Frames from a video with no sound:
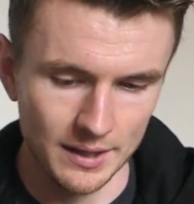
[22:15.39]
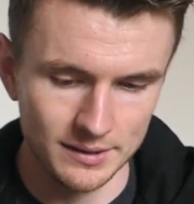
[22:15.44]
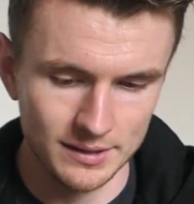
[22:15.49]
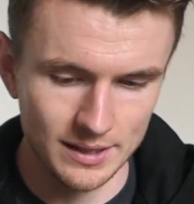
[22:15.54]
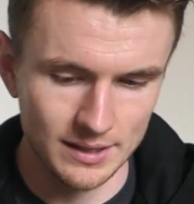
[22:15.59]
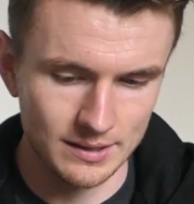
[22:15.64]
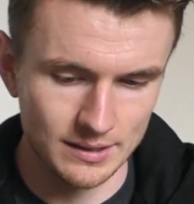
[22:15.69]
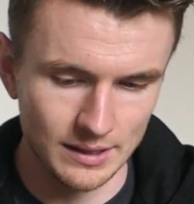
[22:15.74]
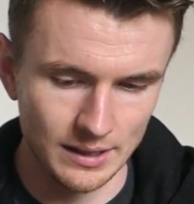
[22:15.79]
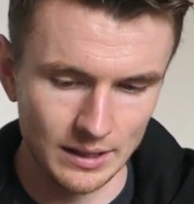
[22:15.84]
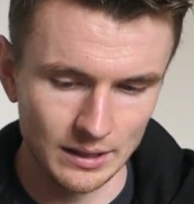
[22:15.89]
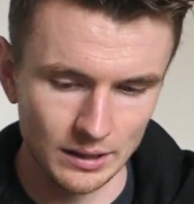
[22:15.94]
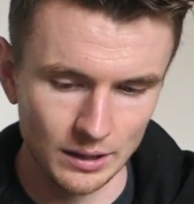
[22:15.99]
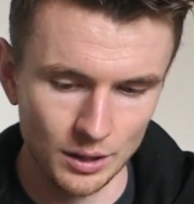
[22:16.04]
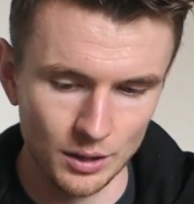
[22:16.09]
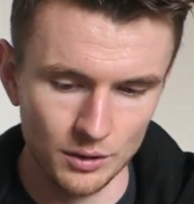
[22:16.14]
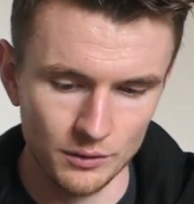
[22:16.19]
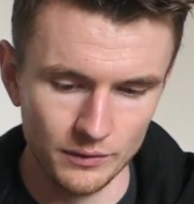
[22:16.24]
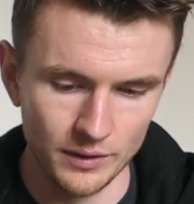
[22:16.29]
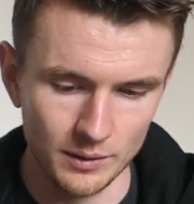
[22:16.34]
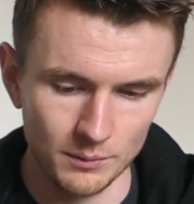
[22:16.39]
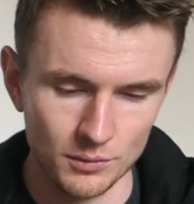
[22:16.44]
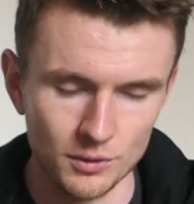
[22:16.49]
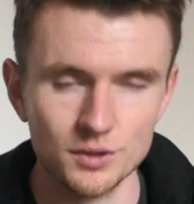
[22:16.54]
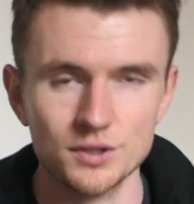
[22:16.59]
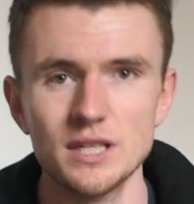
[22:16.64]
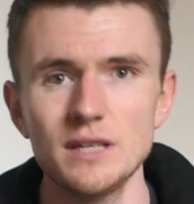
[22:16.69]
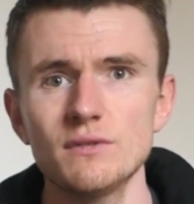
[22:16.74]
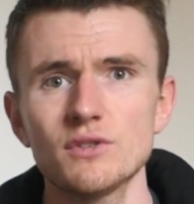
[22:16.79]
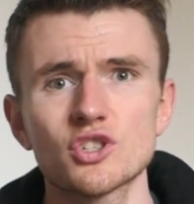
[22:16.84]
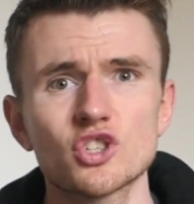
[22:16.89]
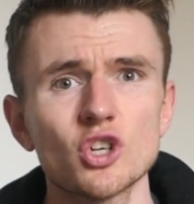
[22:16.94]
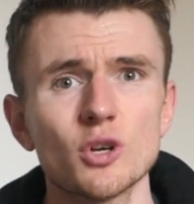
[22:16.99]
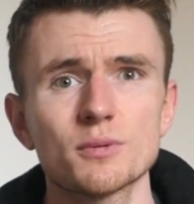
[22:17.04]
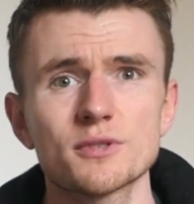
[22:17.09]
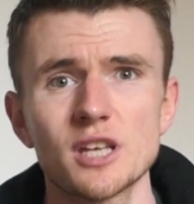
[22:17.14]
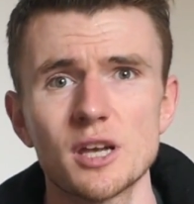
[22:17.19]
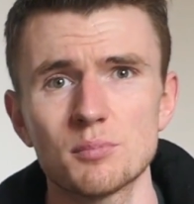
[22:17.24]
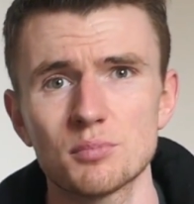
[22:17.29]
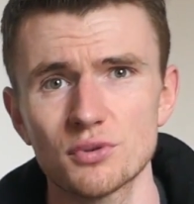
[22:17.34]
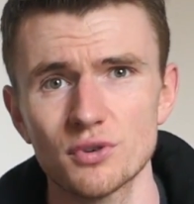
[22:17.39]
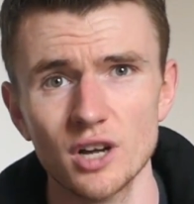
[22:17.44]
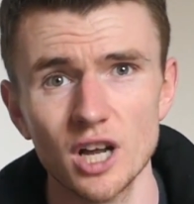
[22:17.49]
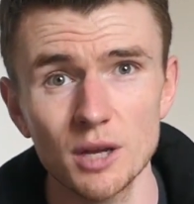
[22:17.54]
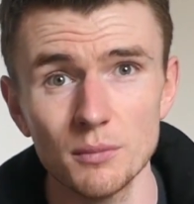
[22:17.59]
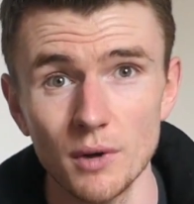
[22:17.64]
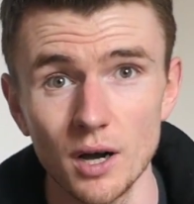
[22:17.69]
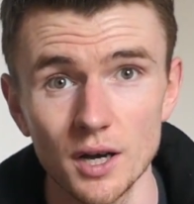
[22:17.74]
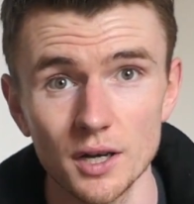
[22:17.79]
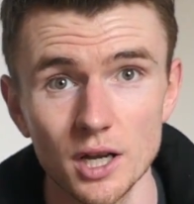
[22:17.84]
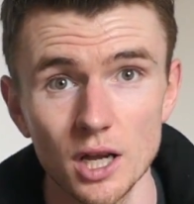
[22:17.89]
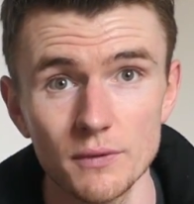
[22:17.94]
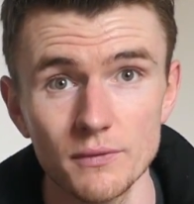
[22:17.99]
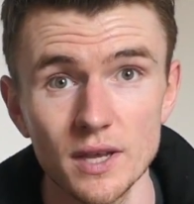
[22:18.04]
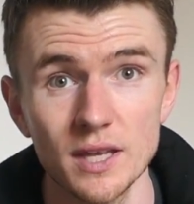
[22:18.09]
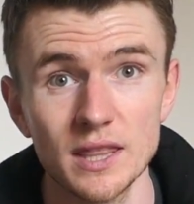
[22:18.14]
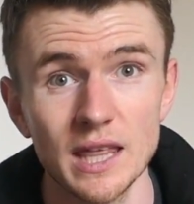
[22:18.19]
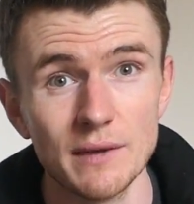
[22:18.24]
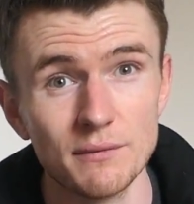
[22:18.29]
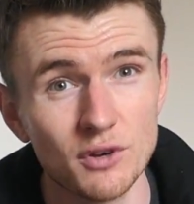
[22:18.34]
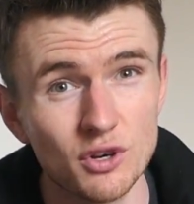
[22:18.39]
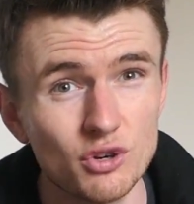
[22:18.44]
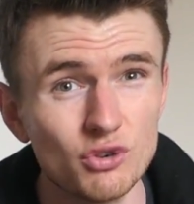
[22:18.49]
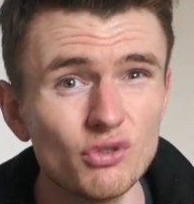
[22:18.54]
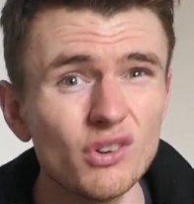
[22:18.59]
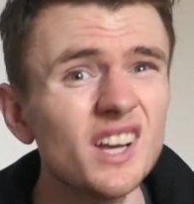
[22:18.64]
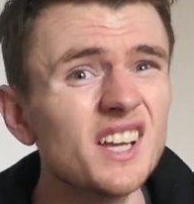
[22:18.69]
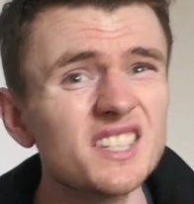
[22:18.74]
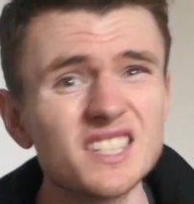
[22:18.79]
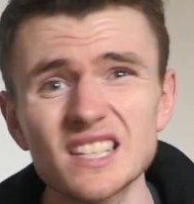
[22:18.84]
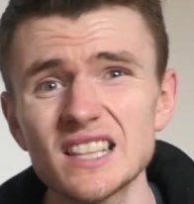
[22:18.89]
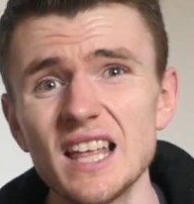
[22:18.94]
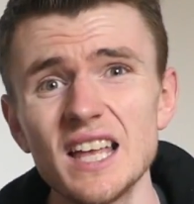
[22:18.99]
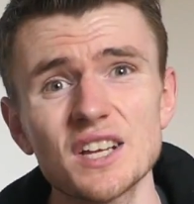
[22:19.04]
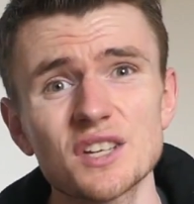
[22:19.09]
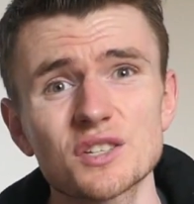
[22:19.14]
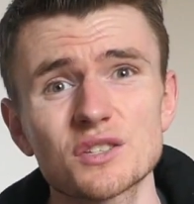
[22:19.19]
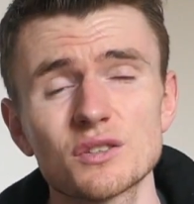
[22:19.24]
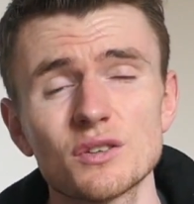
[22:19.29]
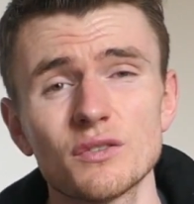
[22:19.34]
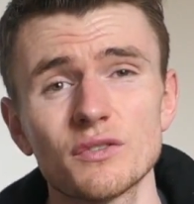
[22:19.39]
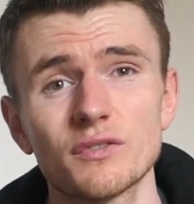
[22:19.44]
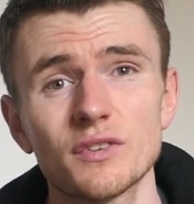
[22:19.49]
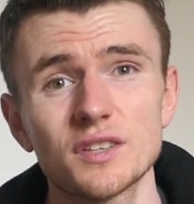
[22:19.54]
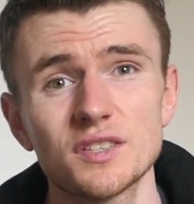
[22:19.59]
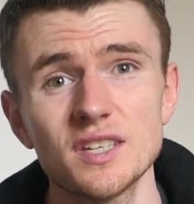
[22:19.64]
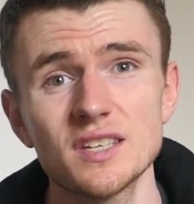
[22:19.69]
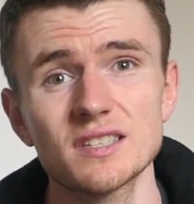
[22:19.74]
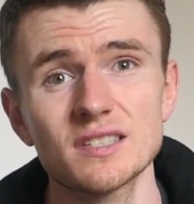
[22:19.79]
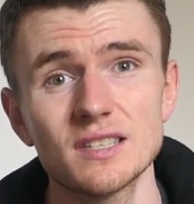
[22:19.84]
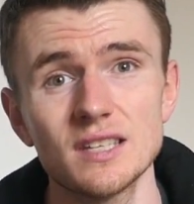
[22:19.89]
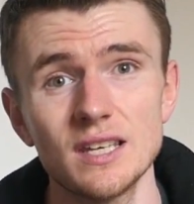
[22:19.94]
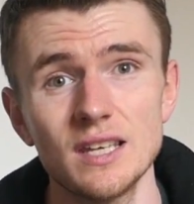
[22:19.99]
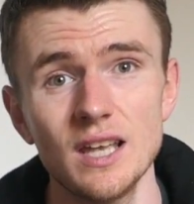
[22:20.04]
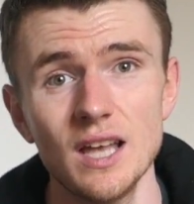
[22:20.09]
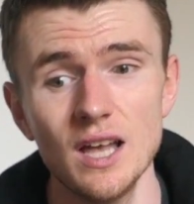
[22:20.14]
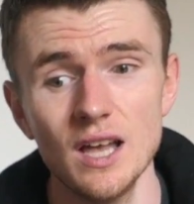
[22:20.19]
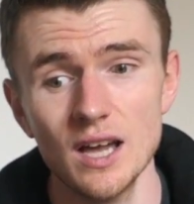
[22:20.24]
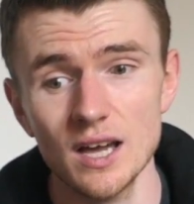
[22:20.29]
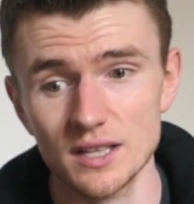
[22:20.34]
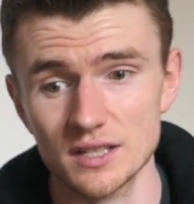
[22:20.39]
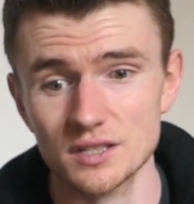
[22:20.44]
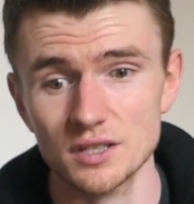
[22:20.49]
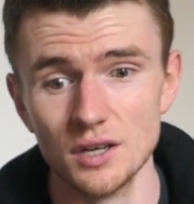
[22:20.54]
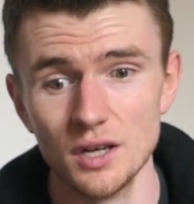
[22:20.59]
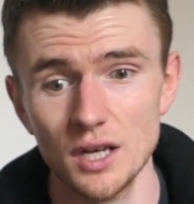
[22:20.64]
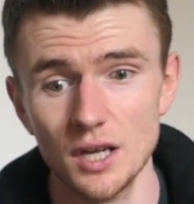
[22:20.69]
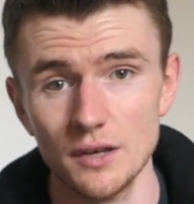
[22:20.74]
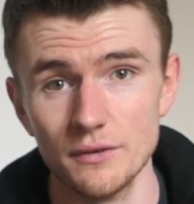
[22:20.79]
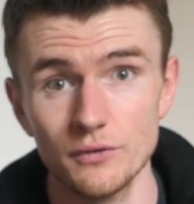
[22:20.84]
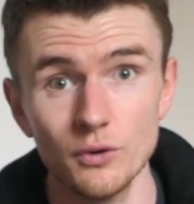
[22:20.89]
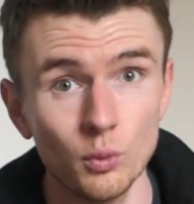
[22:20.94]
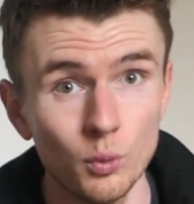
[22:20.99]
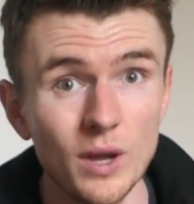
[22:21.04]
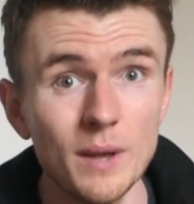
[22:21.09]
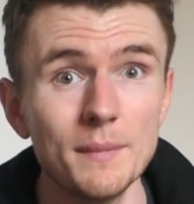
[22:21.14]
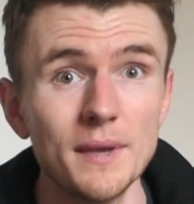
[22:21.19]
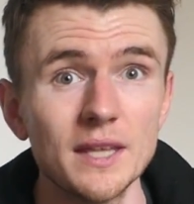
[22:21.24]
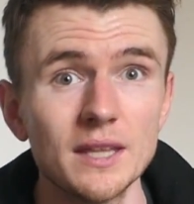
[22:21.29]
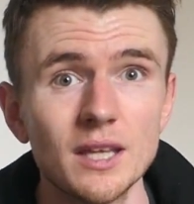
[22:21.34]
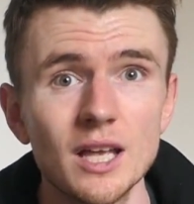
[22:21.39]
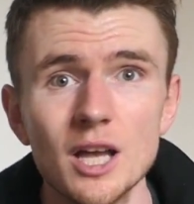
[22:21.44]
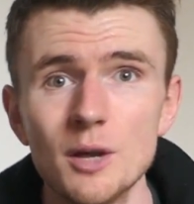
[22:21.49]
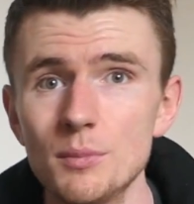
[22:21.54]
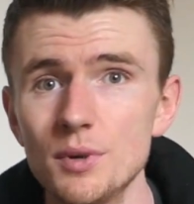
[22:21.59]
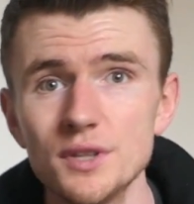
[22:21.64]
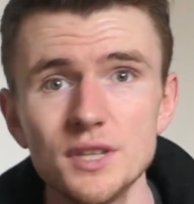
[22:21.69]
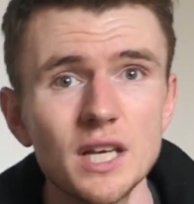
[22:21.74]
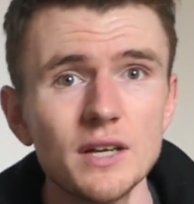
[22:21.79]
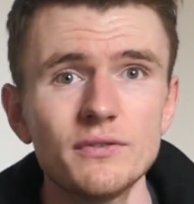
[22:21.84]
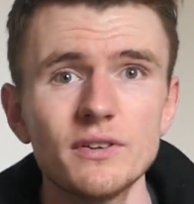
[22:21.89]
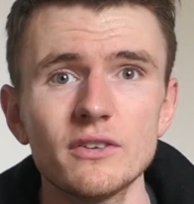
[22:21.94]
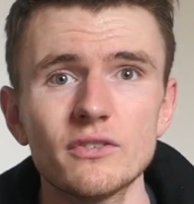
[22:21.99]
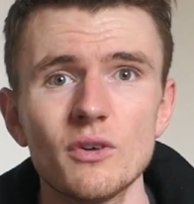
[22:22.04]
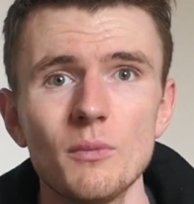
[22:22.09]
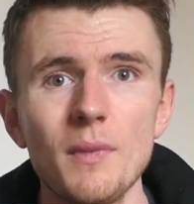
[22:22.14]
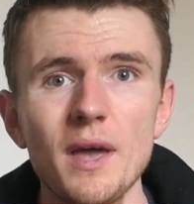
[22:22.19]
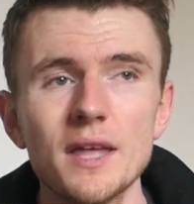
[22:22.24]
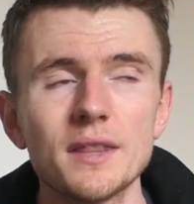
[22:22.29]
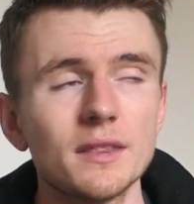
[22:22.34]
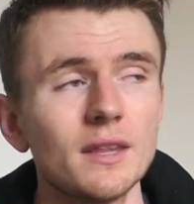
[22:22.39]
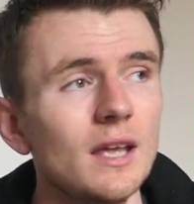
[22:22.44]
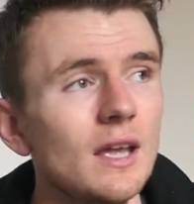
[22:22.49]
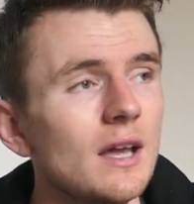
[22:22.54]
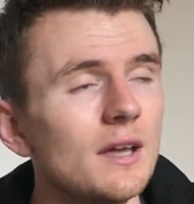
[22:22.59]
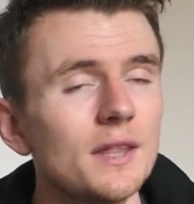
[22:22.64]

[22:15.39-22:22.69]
Disney clothing, because even shops like Primark over here, they have a great selection of Disney attire for women, but nothing for men.